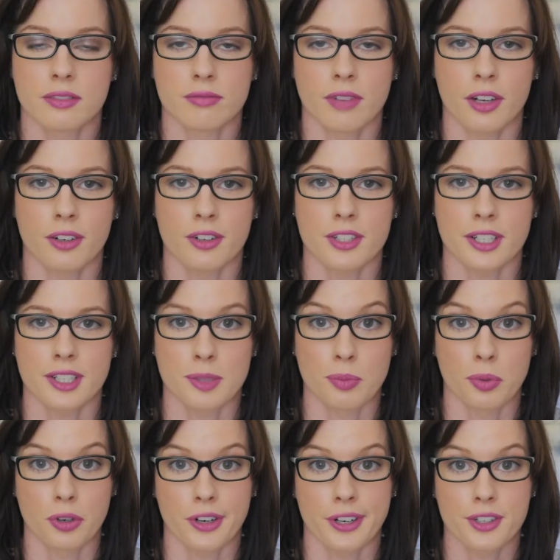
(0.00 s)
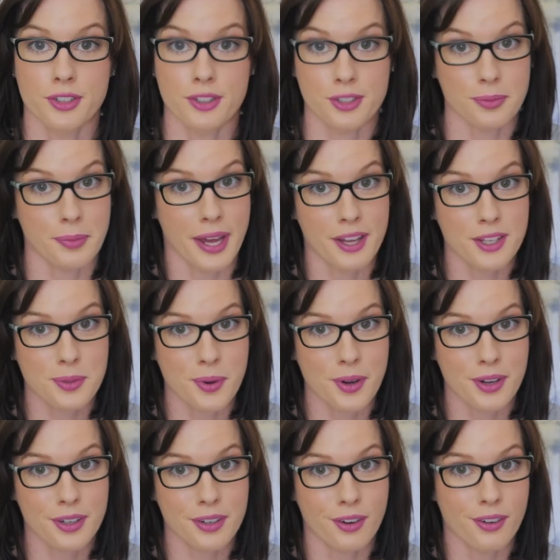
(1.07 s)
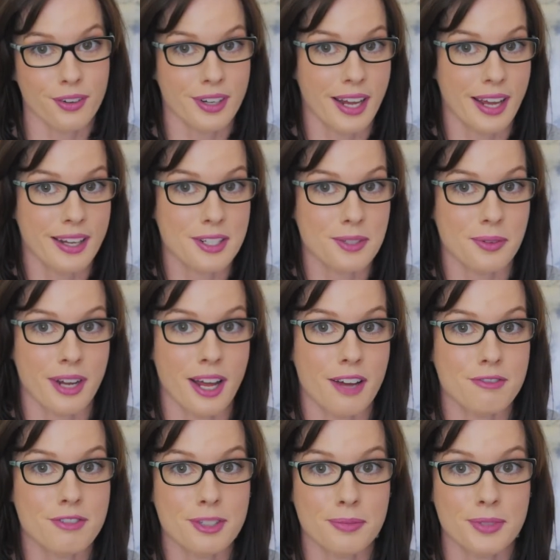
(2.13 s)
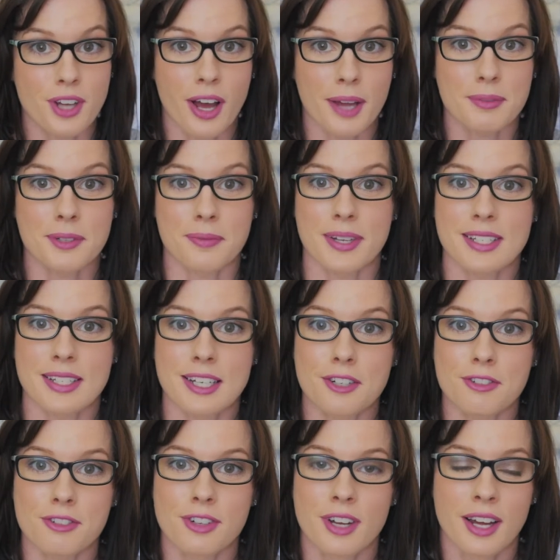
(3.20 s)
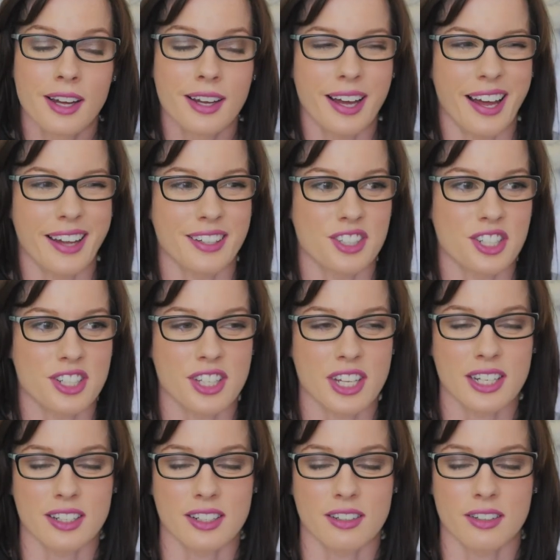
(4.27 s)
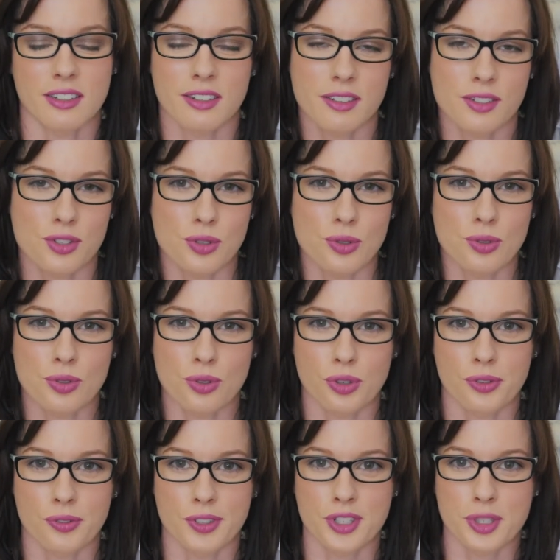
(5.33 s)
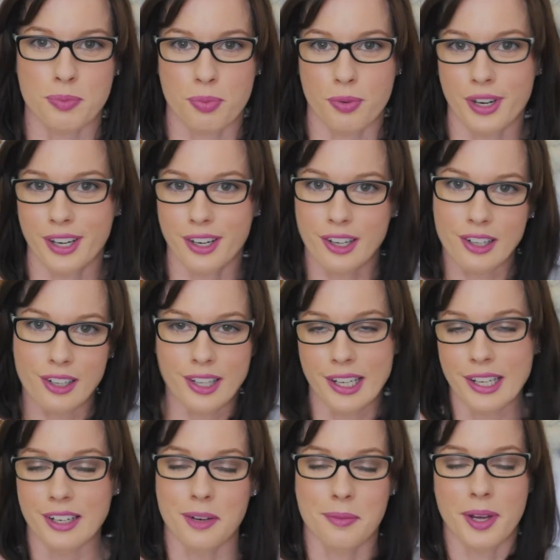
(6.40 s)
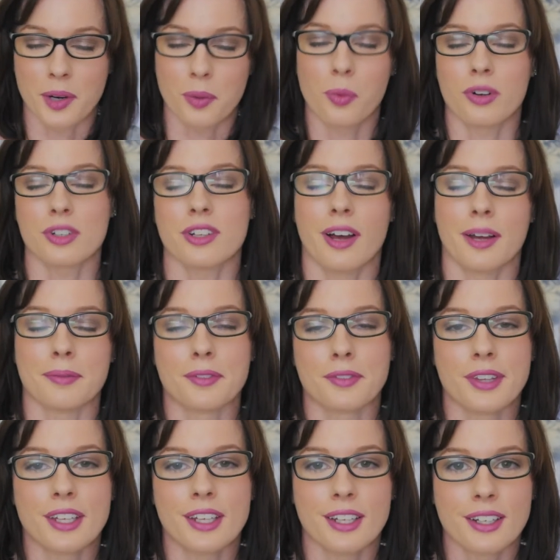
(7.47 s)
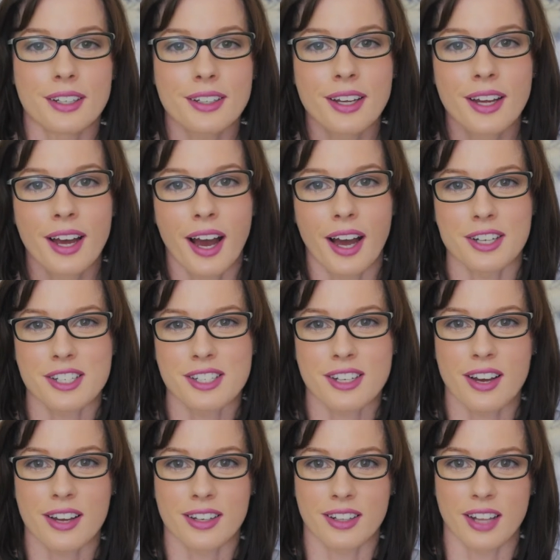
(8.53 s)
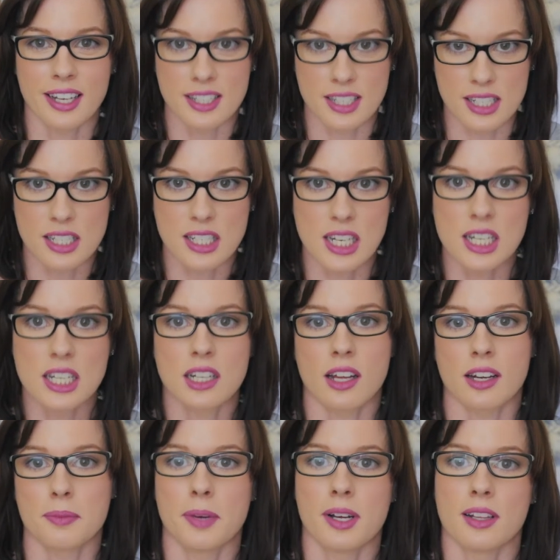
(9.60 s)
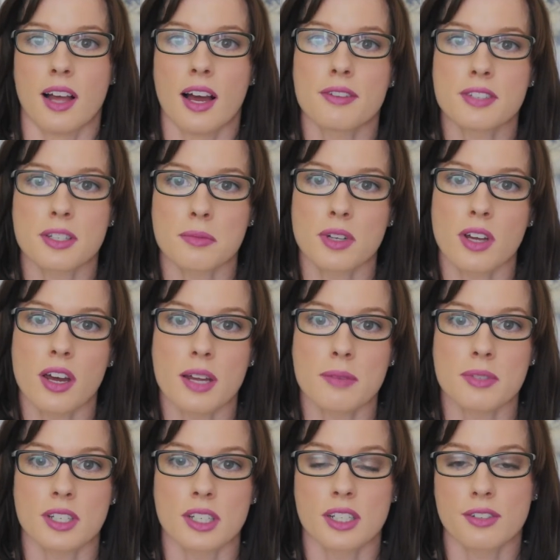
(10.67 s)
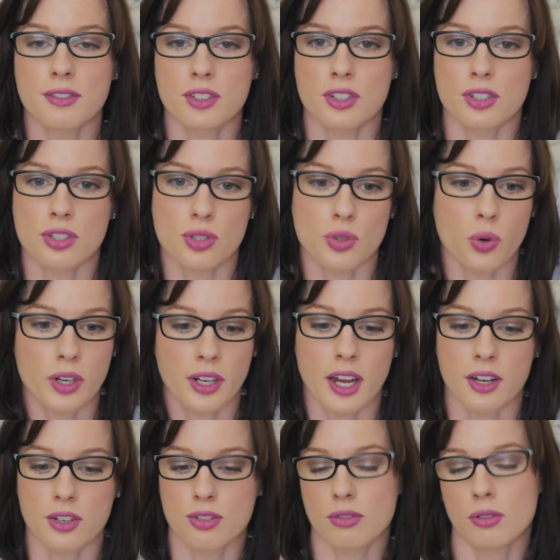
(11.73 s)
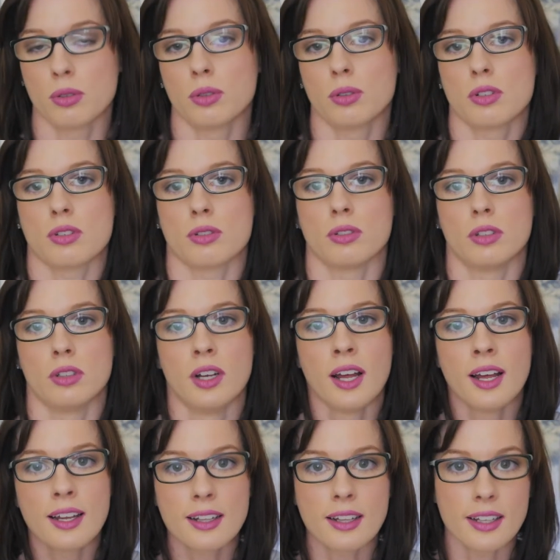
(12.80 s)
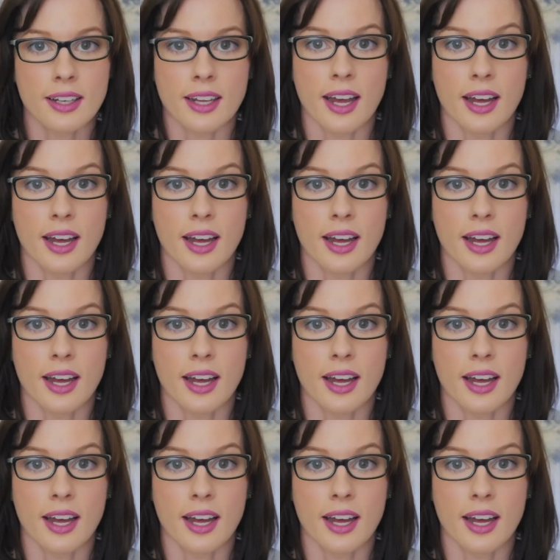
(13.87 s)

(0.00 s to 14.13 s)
I know it sounds boring, do some housework on days when I have some time to myself, and just like do sort of a spring clean no matter what time of the year. I just kind of like to declutter my life sometimes, like even just sorting out drawers or cleaning